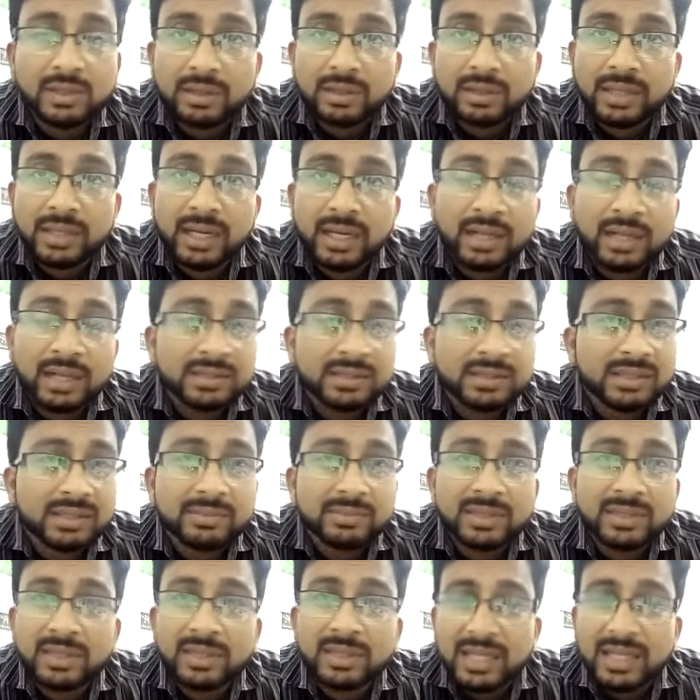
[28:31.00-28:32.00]
are
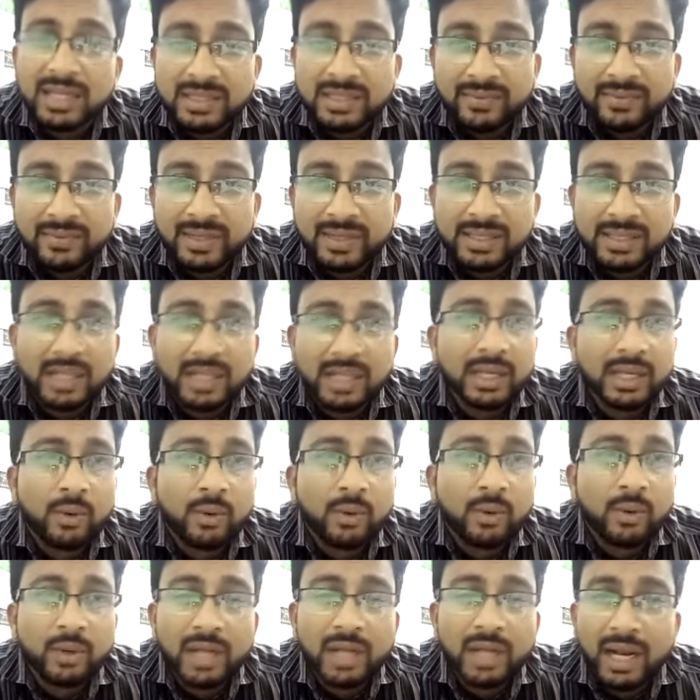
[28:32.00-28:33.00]
something classification like
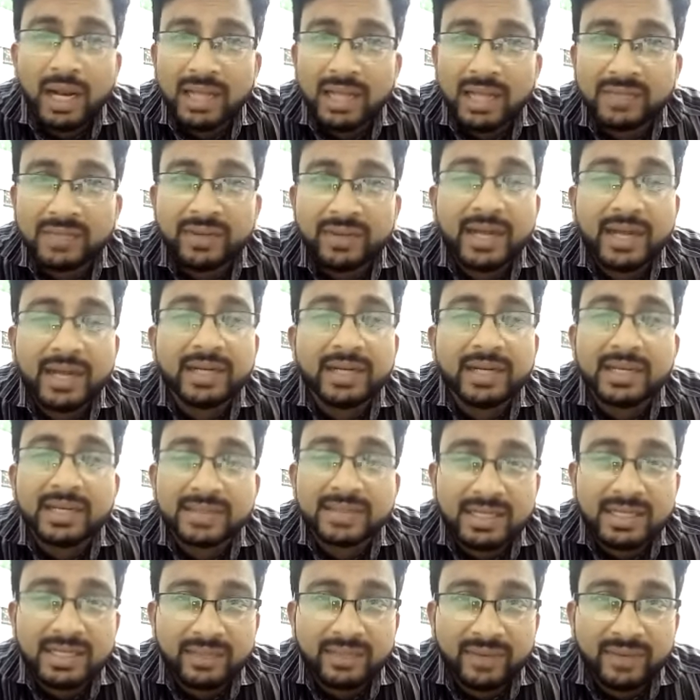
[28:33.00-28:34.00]
outline classification,
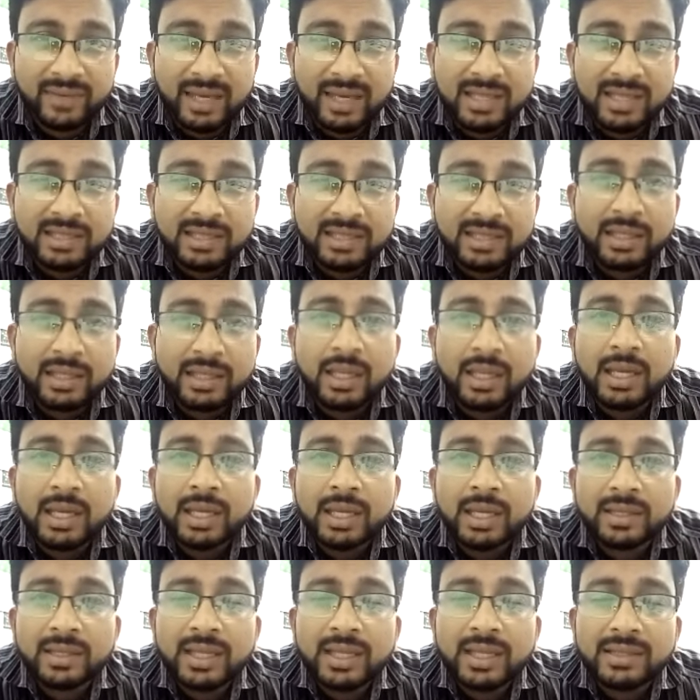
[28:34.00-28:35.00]
next classification.
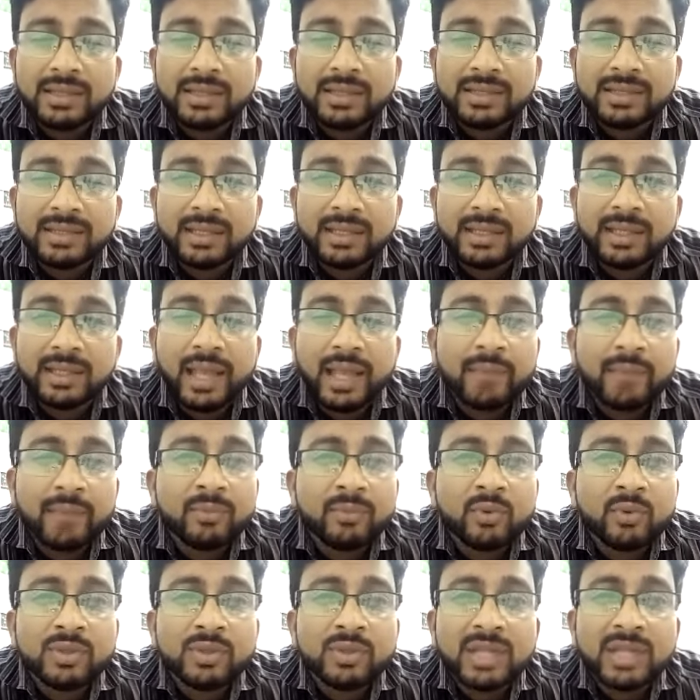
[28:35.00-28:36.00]
They are sending M
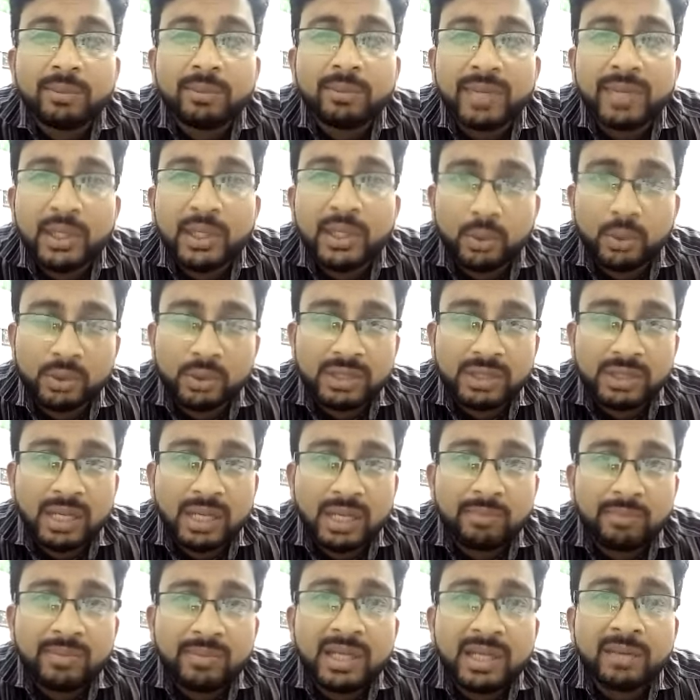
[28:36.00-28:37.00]
rules and B rules.
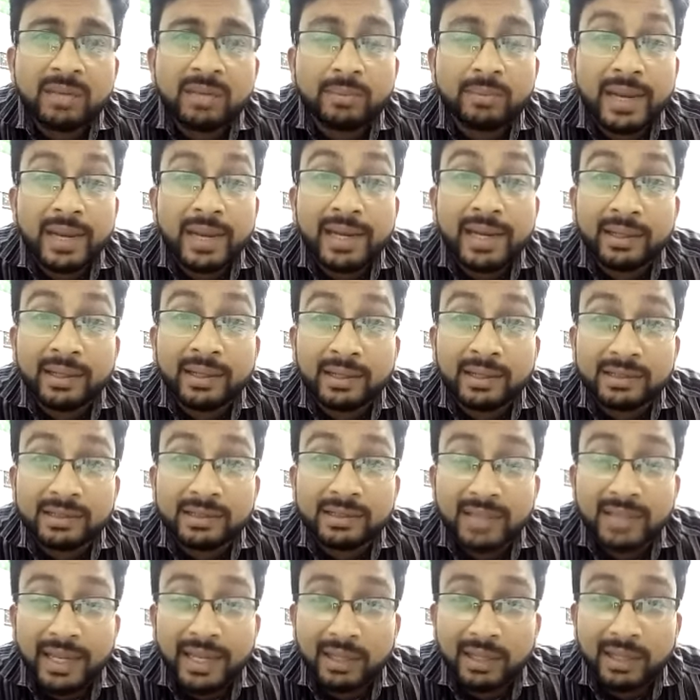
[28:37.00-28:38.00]
M mean
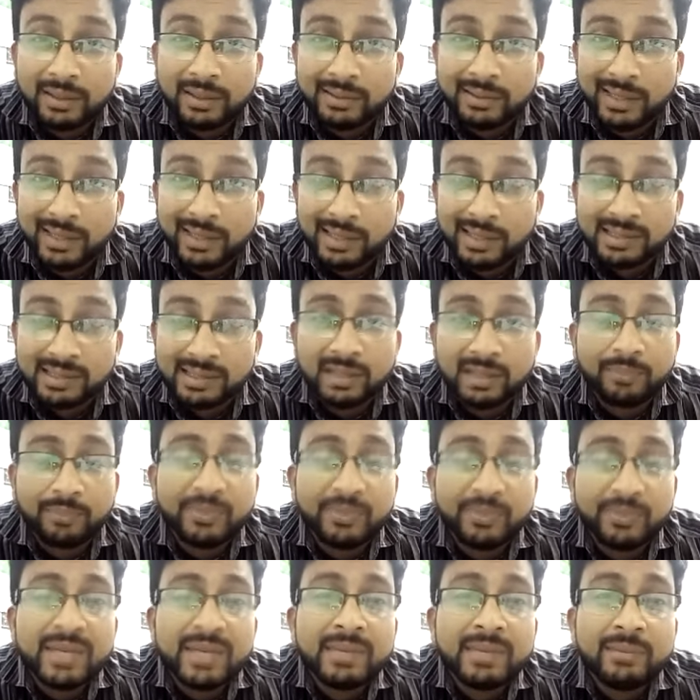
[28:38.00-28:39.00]
malignant like things.
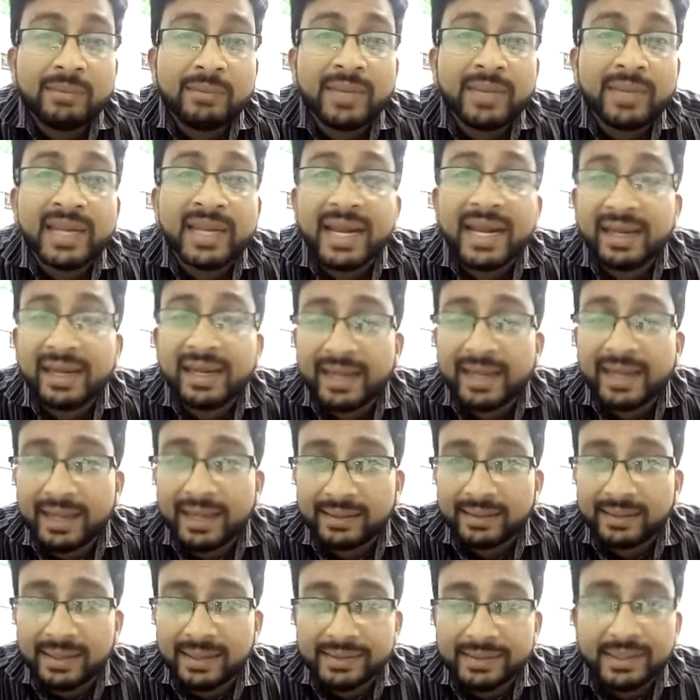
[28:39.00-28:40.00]
B mean benign like
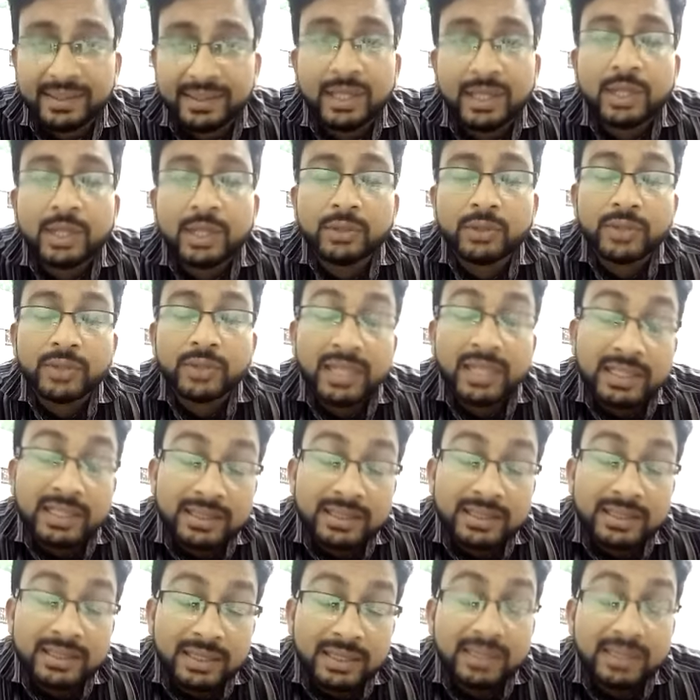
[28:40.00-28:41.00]
things. So there are
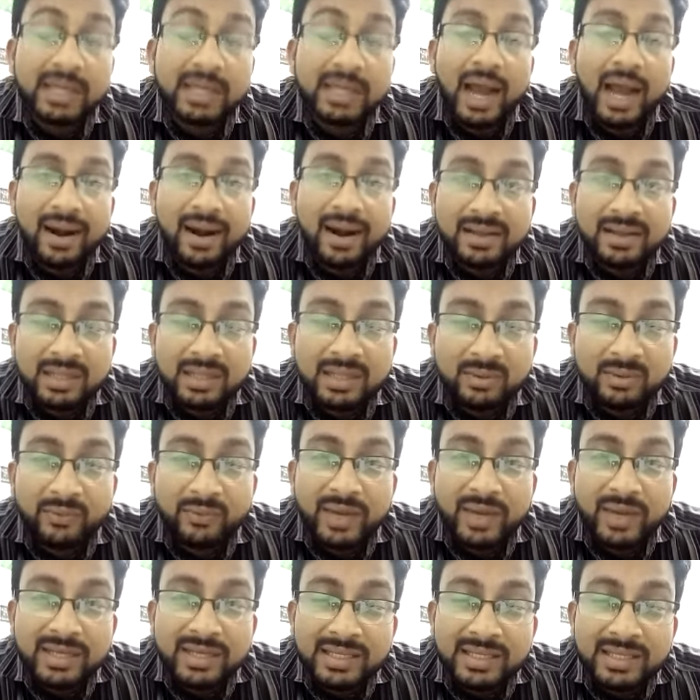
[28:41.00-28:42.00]
certain ultrasound
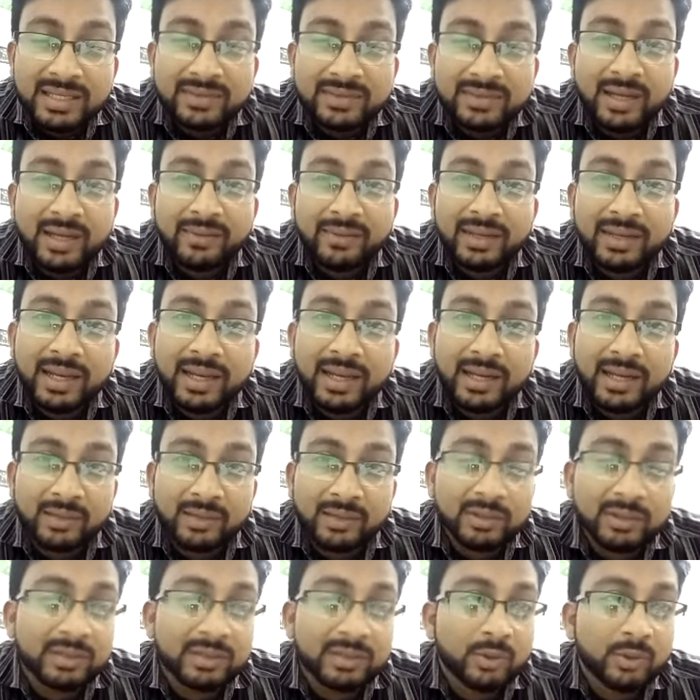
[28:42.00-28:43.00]
features that we can
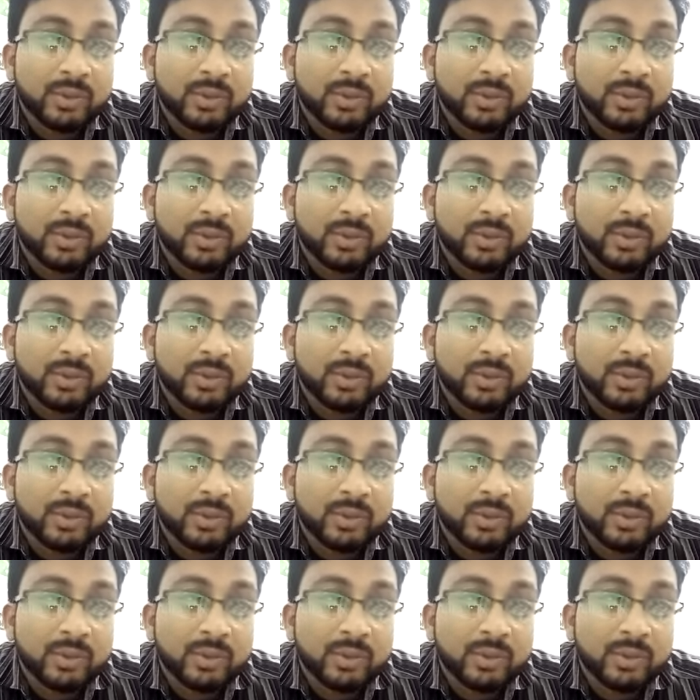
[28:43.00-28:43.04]
your